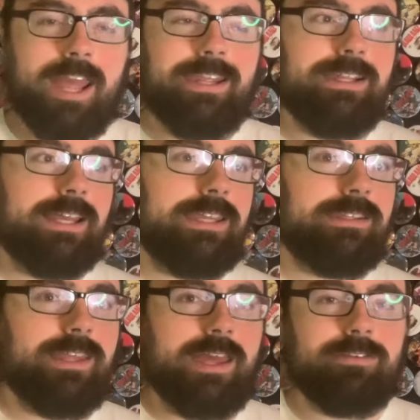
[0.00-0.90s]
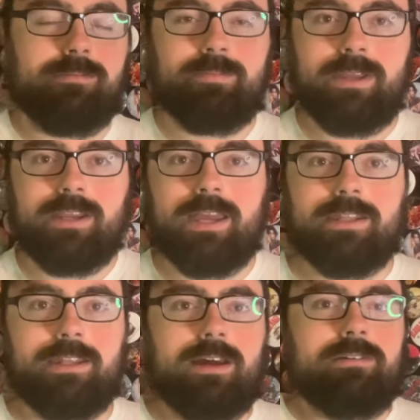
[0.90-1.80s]
and he like hit his head something and
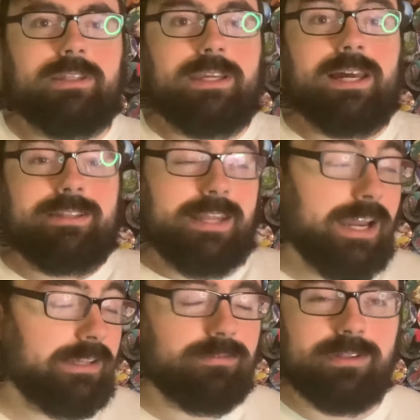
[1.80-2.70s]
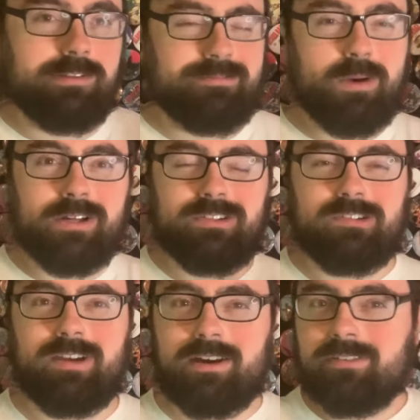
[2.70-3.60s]
then obviously he got knife with the monsters
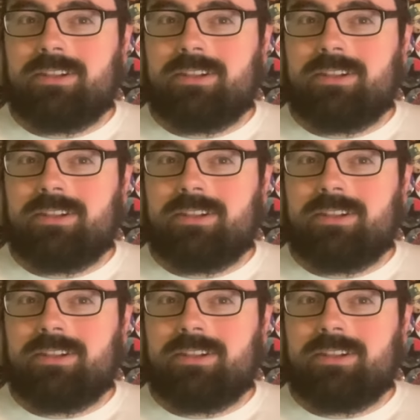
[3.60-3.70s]
around.